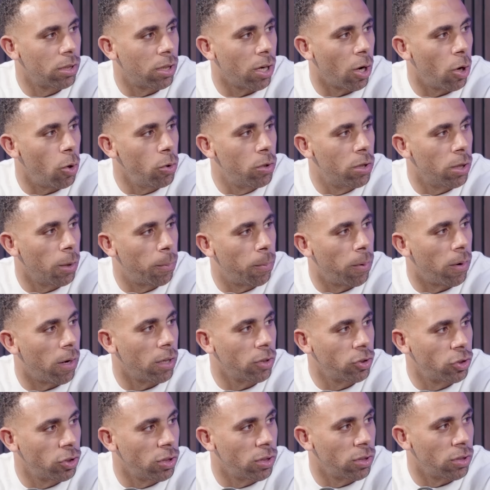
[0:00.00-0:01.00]
go to
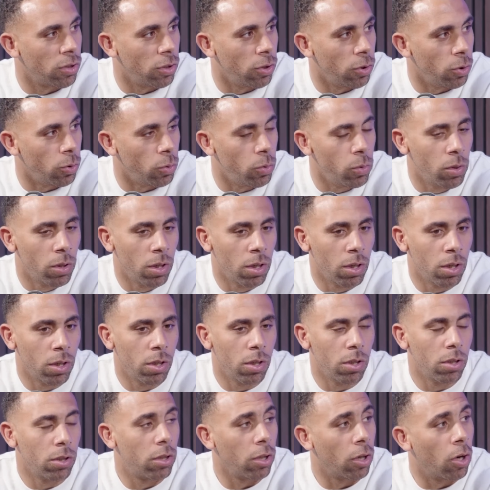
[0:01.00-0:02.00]
pastures new,
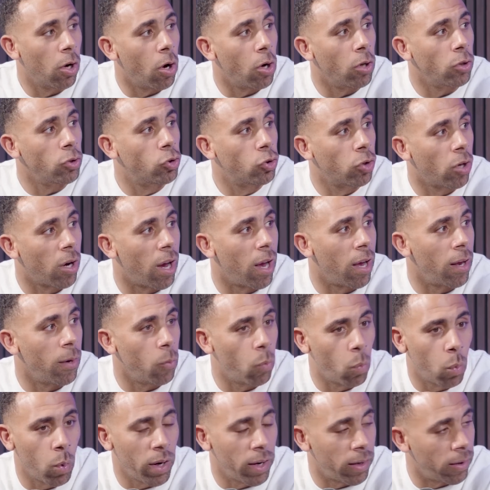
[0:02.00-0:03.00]
to go and try
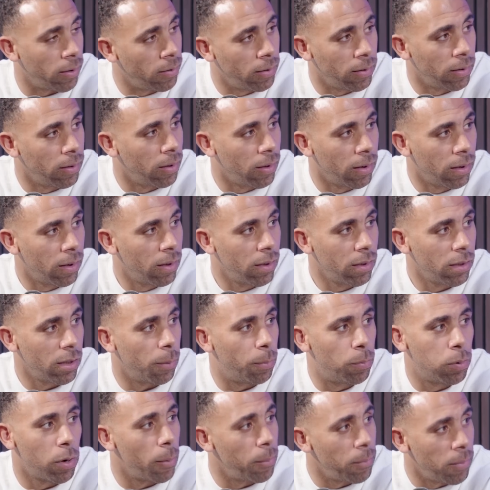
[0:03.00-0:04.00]
and win the
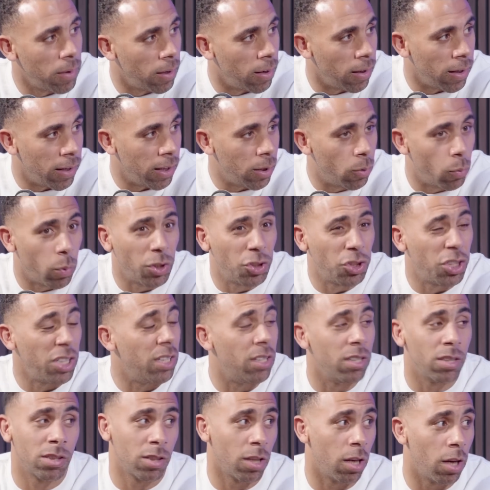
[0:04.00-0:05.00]
Premier League, which he
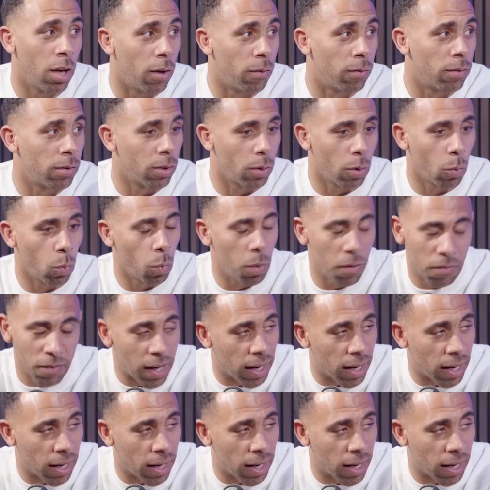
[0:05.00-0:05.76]
deserves with